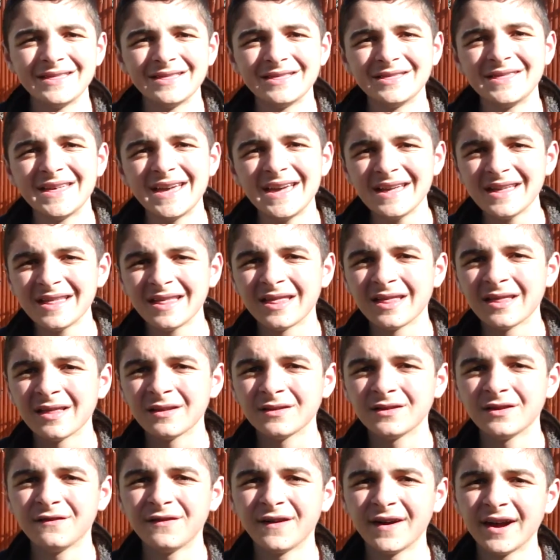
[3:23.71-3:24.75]
This
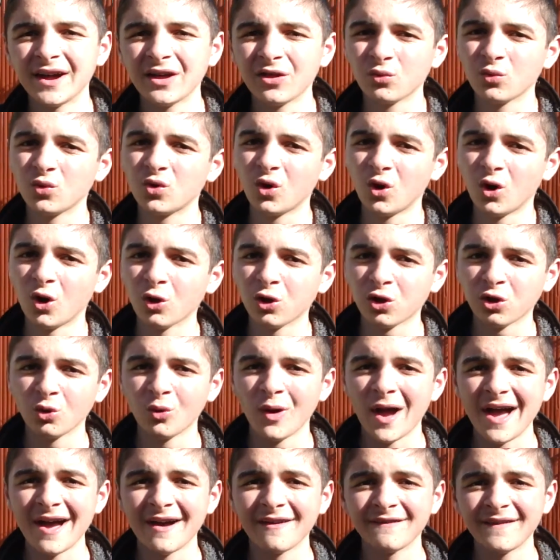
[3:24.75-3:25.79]
device would also
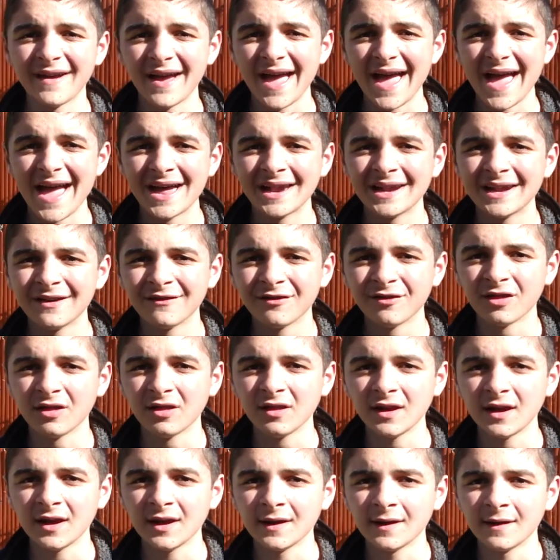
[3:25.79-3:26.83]
have
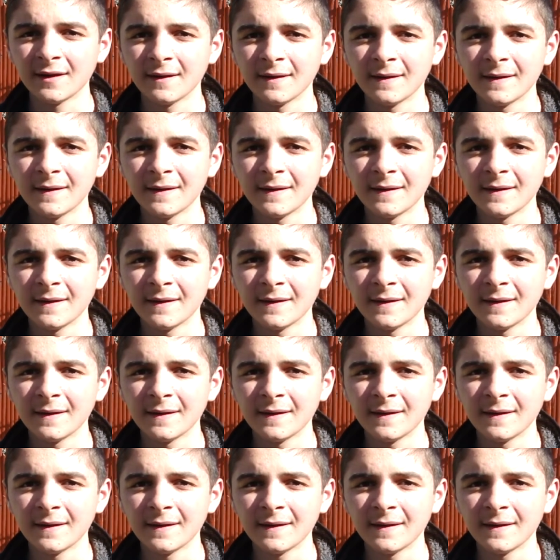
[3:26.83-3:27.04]
NFC.